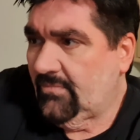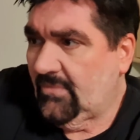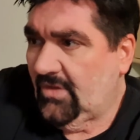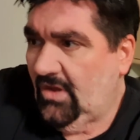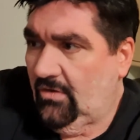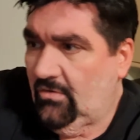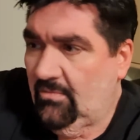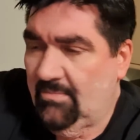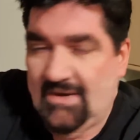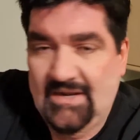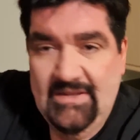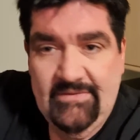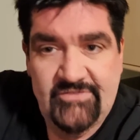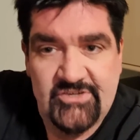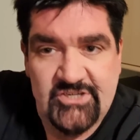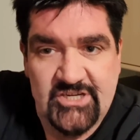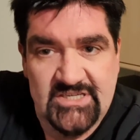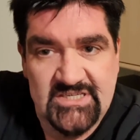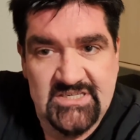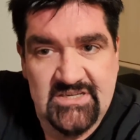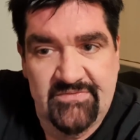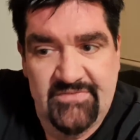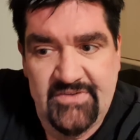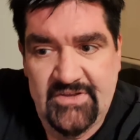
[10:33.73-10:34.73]
I believe
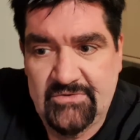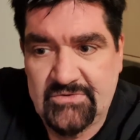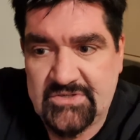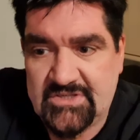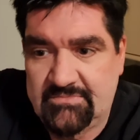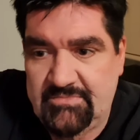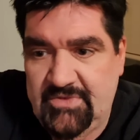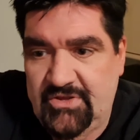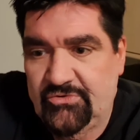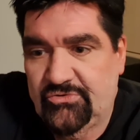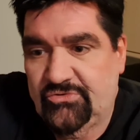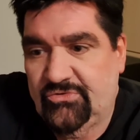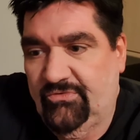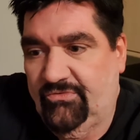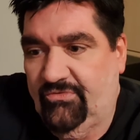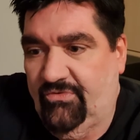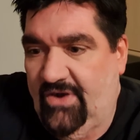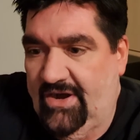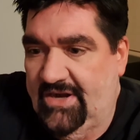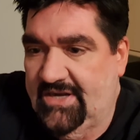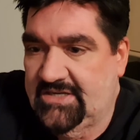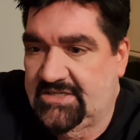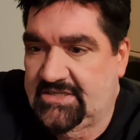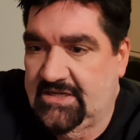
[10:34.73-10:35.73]
Chesterfield. A mutual
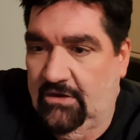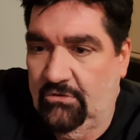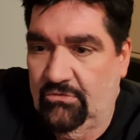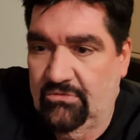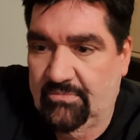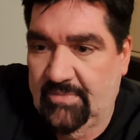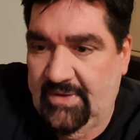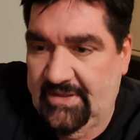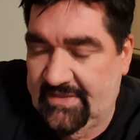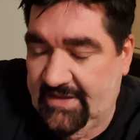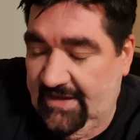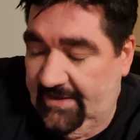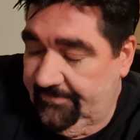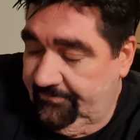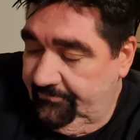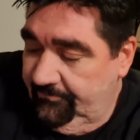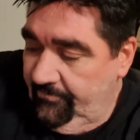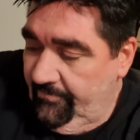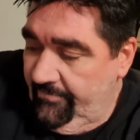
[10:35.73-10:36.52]
friend told me that.